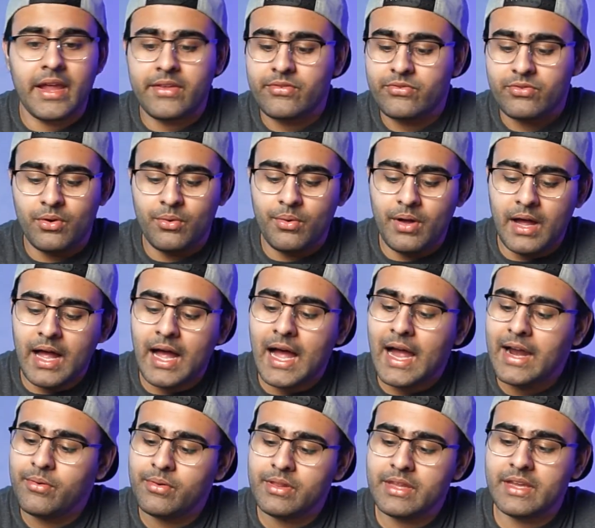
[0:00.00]
So
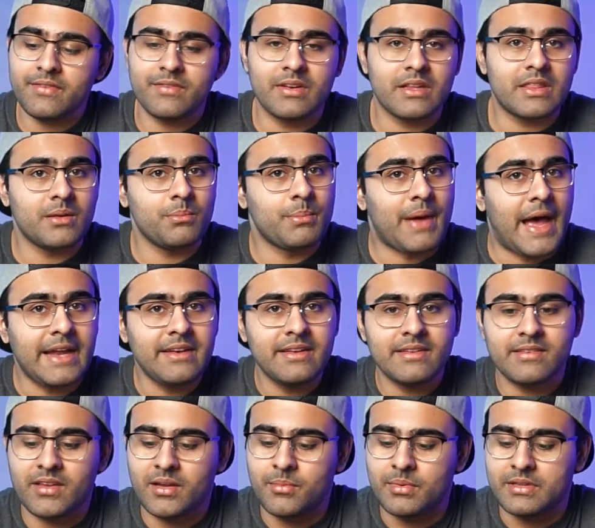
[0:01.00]
I really have nothing bad to
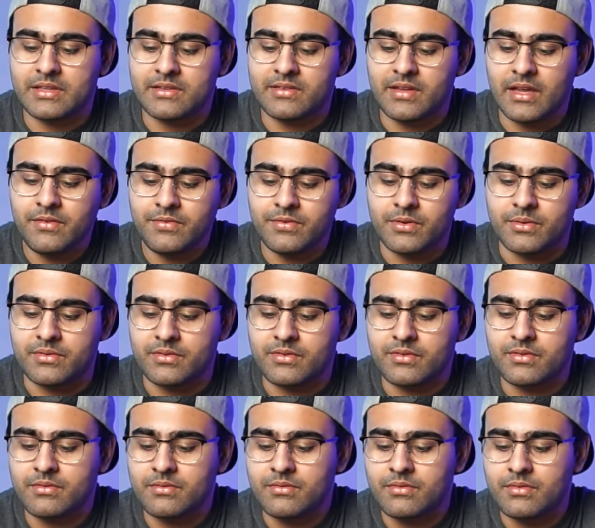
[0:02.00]
say about these
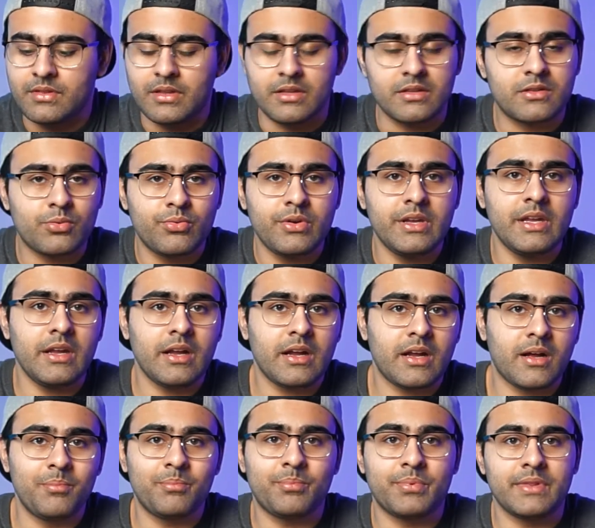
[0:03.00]
headphones. The three
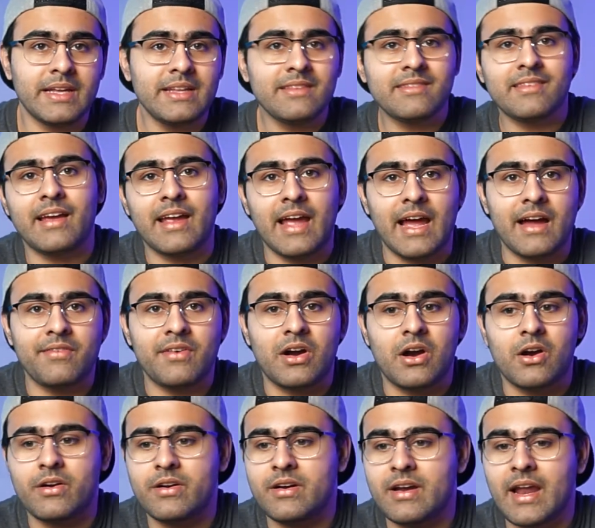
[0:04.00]
complaints I have
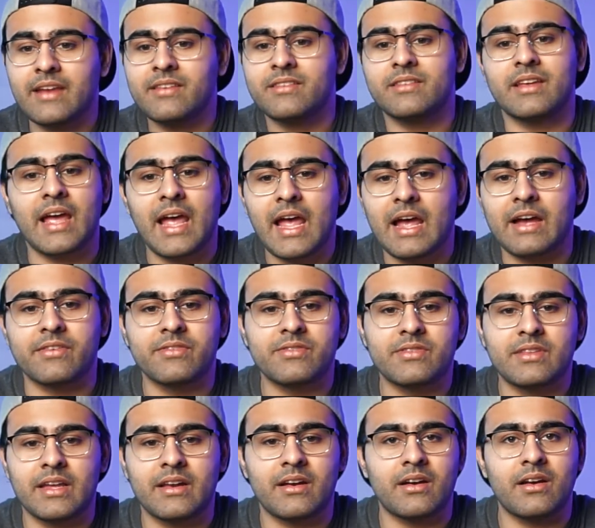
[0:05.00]
are nice to
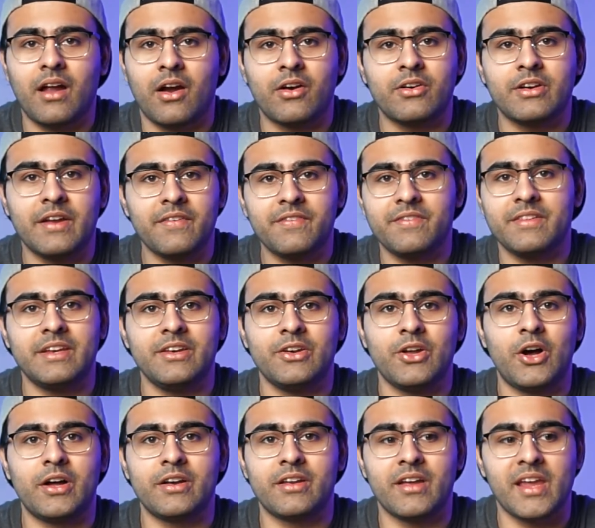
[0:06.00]
haves that are definitely
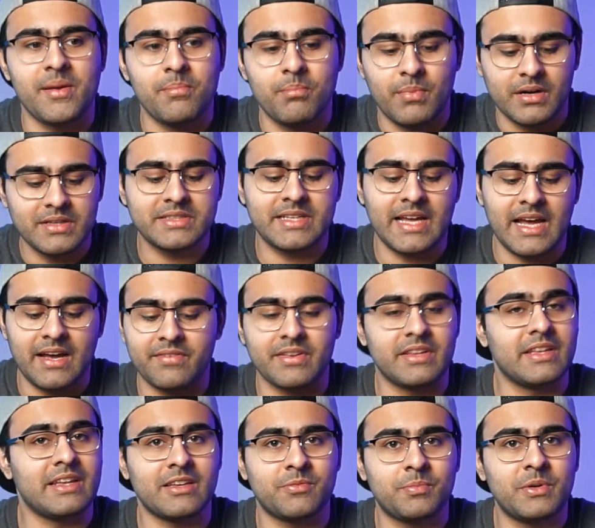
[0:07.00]
not a must have,
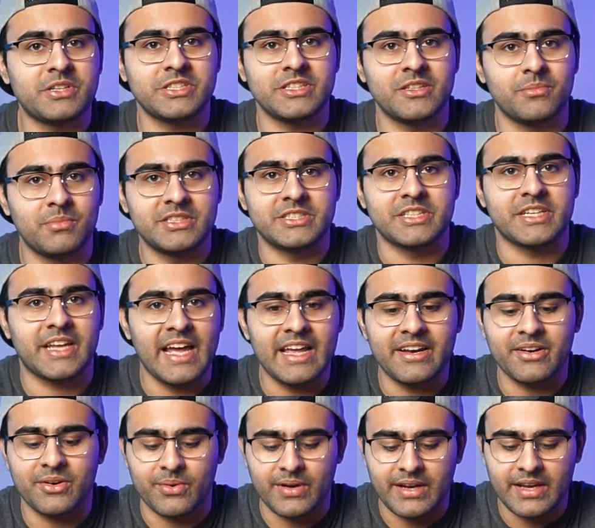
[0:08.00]
especially in the budget
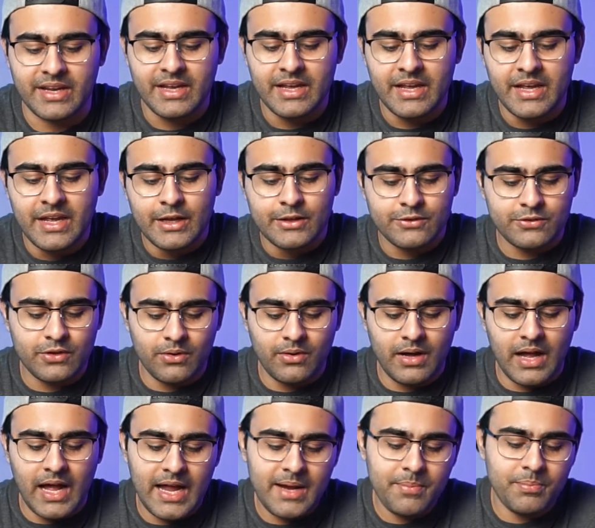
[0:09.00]
category.
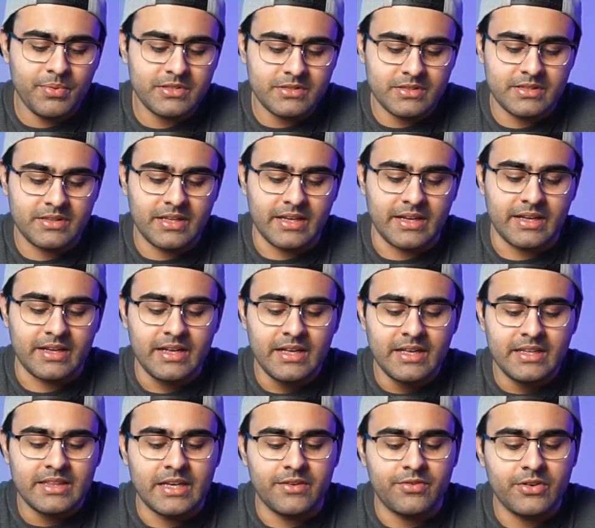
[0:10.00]
So I personally think
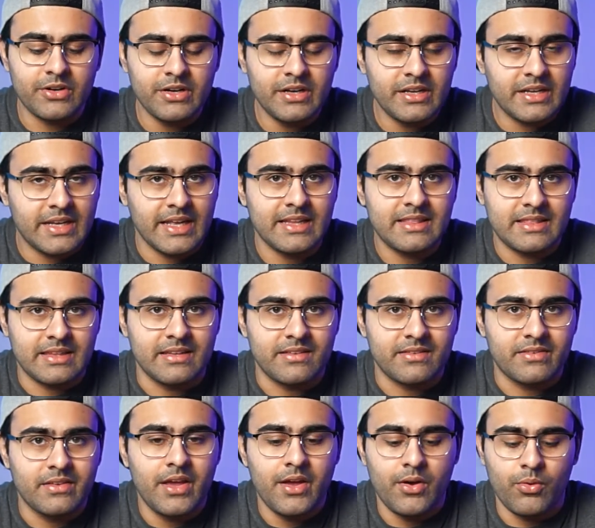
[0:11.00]
that if you're gonna get
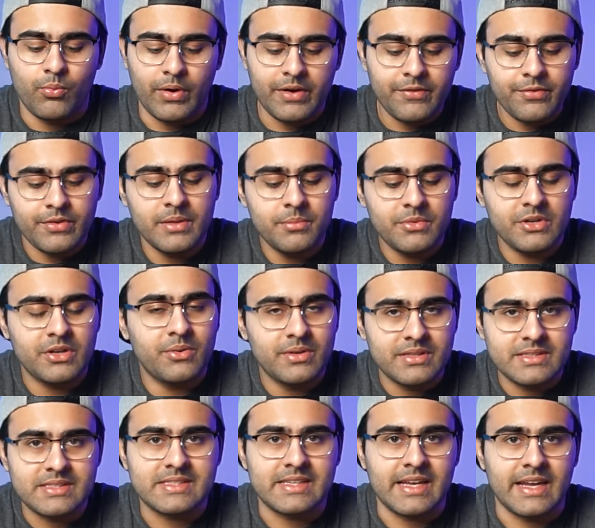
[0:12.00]
these, wait for them to go
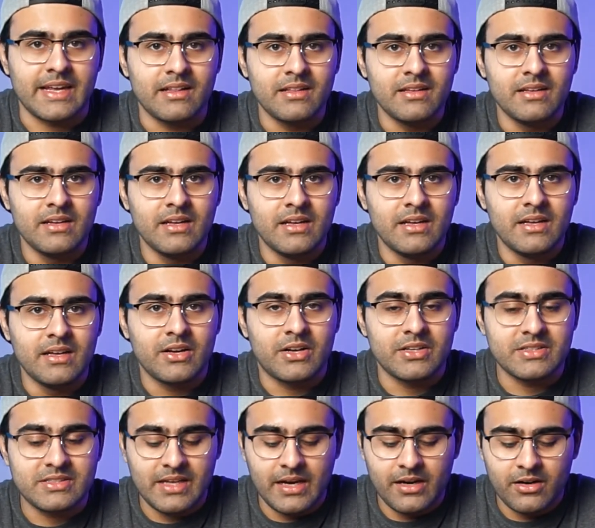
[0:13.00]
on sale,
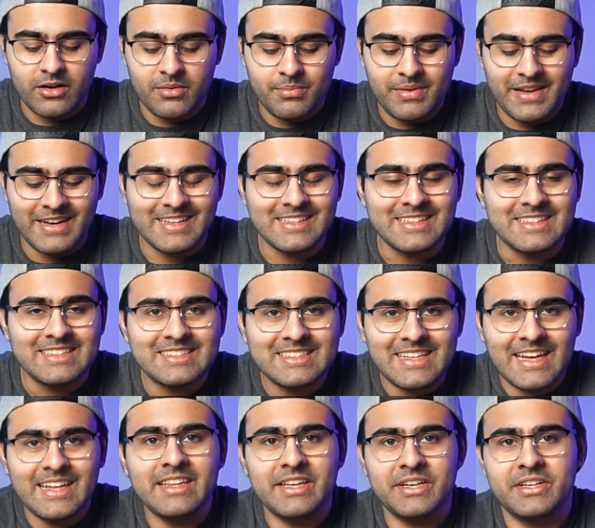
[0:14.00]
because they are going to be an
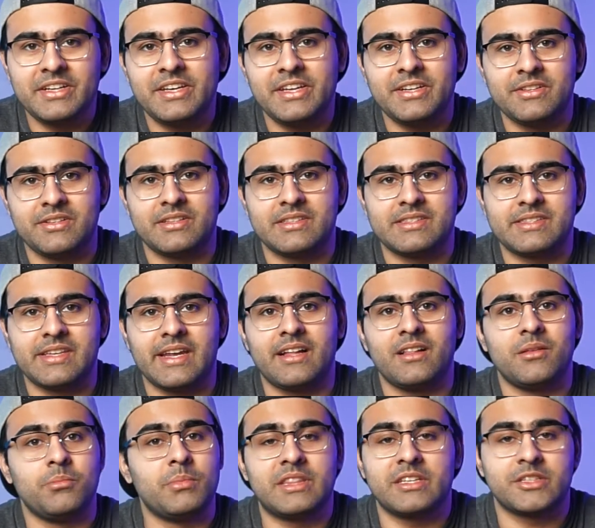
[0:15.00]
insanely good deal on
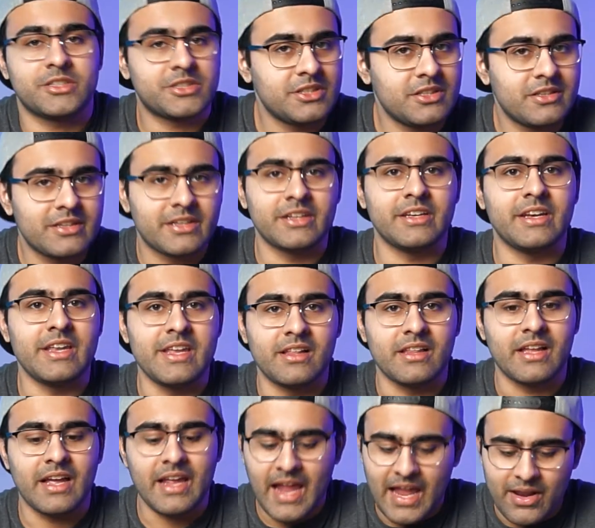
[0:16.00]
sale, but they're still a good
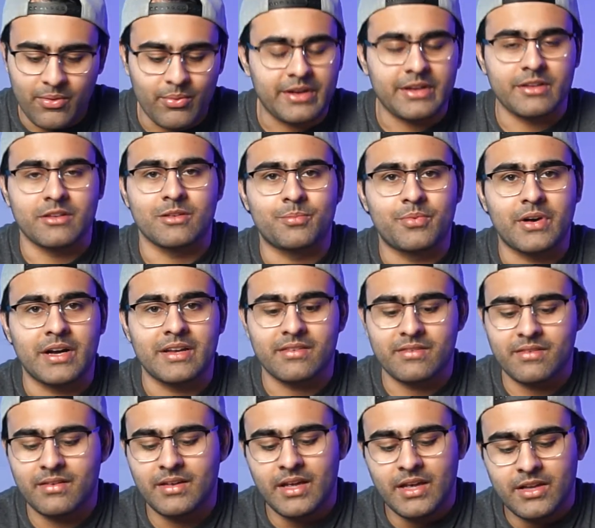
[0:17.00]
deal at regular price.
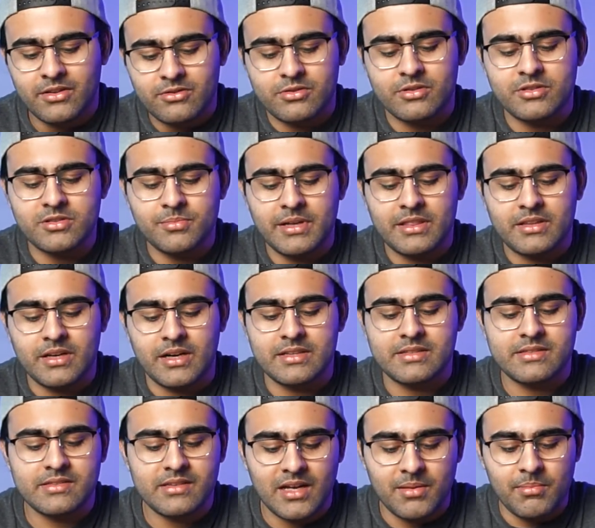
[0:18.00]
So those are my
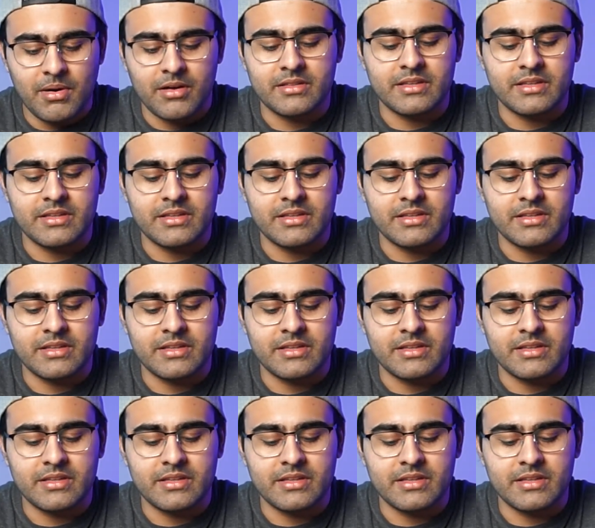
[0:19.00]
thoughts about